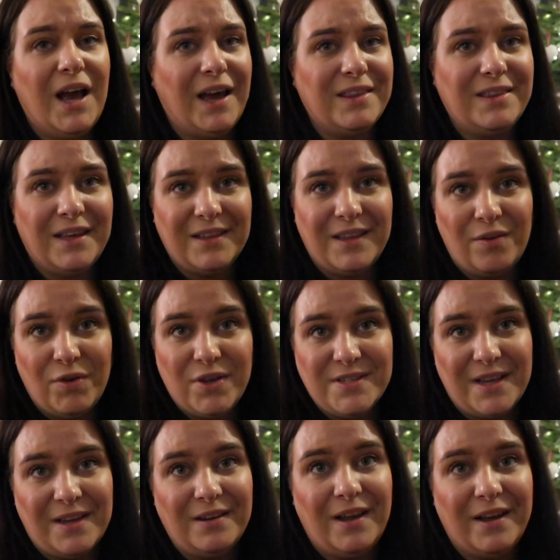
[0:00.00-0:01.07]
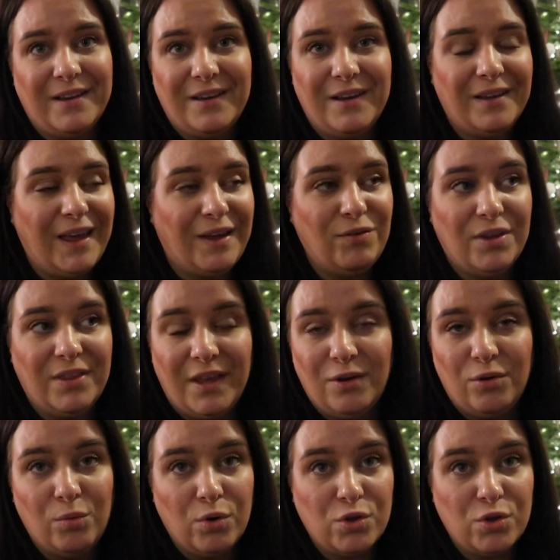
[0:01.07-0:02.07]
I think they were saying like everything